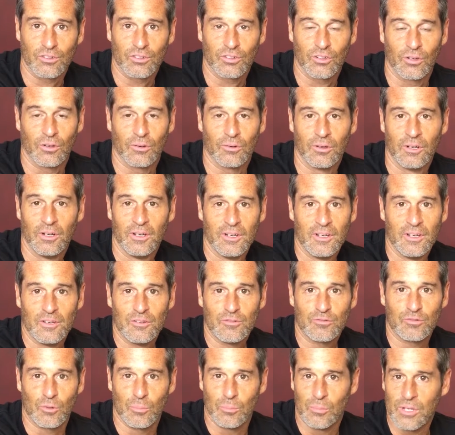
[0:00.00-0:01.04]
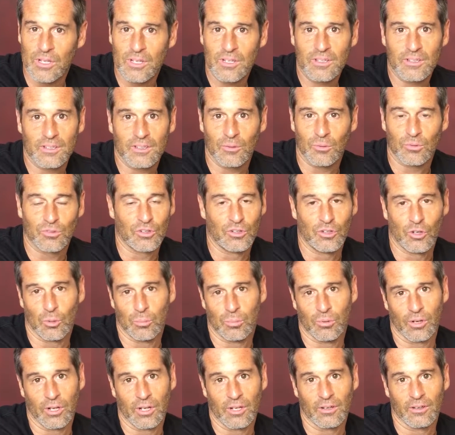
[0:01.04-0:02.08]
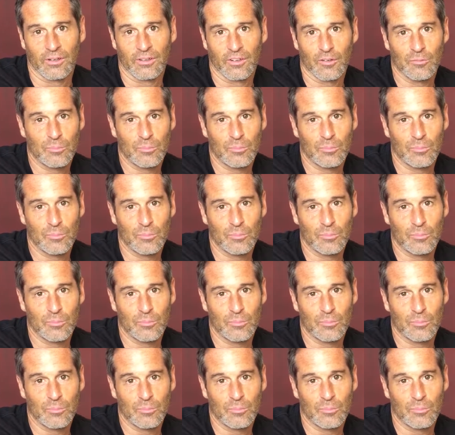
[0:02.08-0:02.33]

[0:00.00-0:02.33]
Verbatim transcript: So for me, it was a no-brainer.